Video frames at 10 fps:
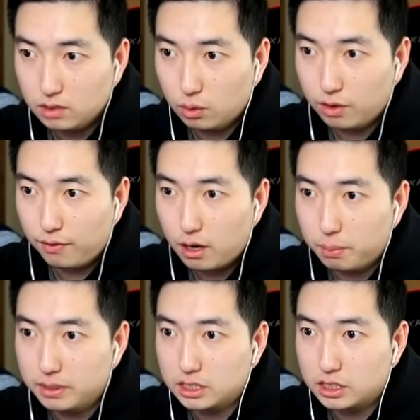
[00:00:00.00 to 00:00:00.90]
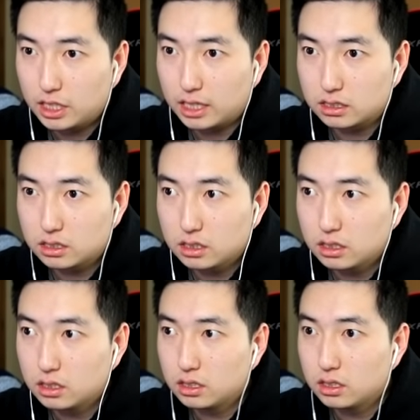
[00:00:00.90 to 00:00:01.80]
what if I open this chest?
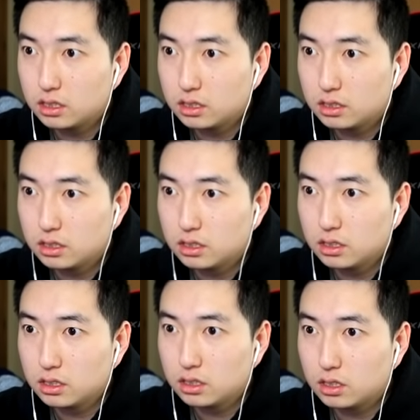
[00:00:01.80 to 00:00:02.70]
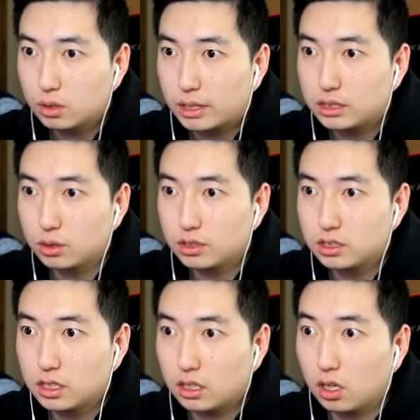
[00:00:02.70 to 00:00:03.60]
Okay, so
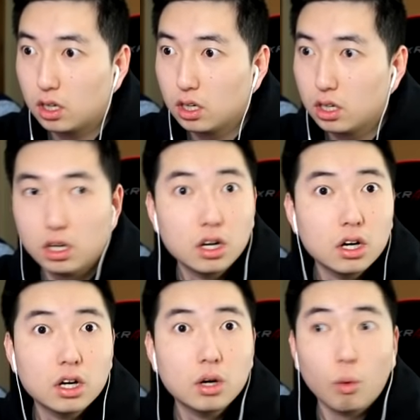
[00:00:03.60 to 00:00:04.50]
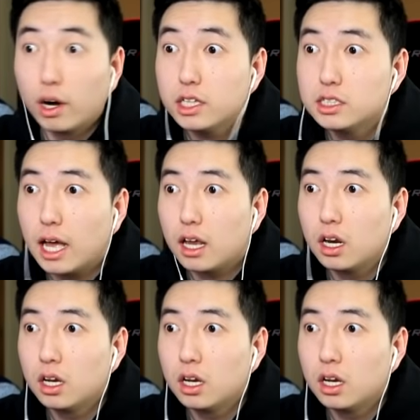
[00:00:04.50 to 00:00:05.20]
there's not. What is that?